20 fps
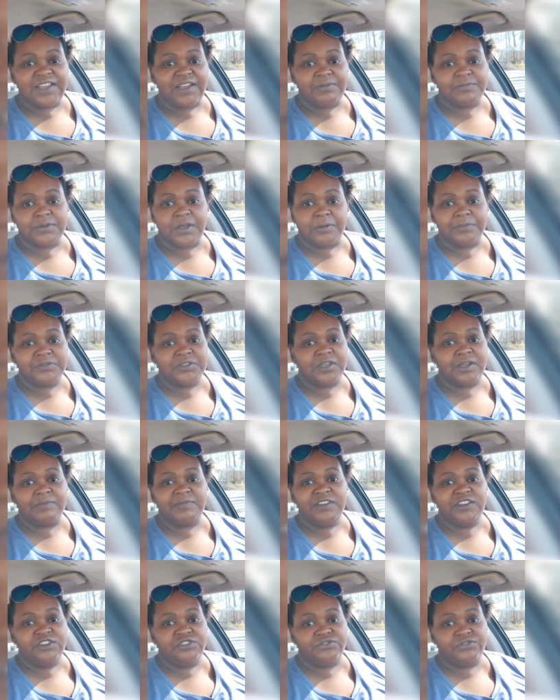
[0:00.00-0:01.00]
I'm, I'm,
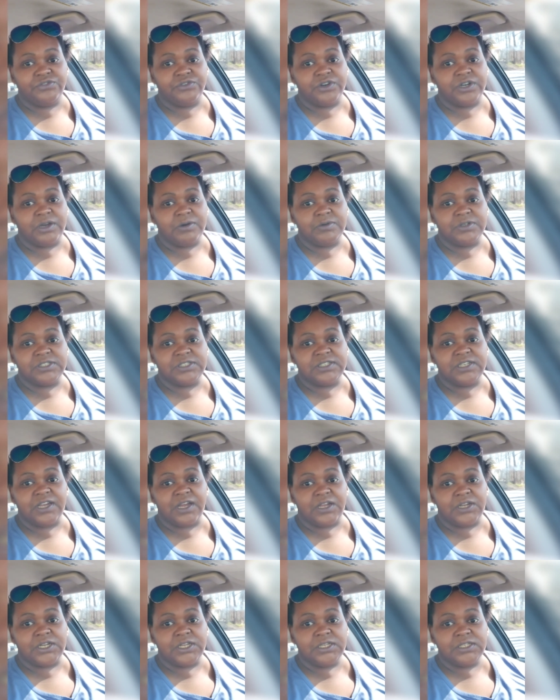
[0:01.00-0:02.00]
I'm here for it. I want to see
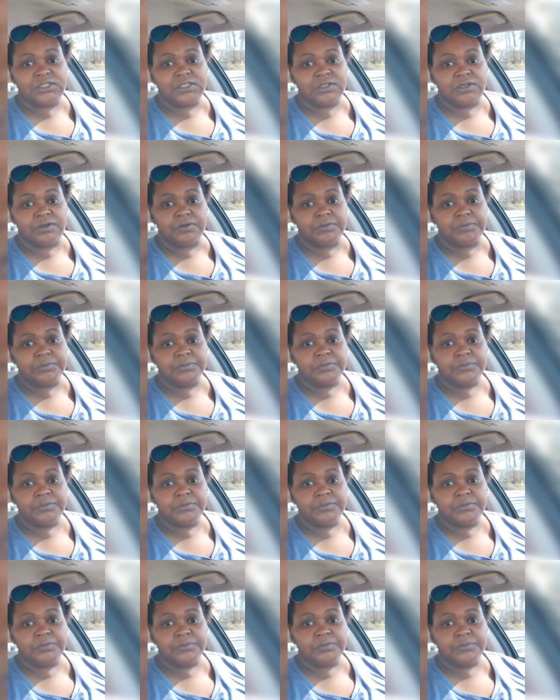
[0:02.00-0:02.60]
all that. So,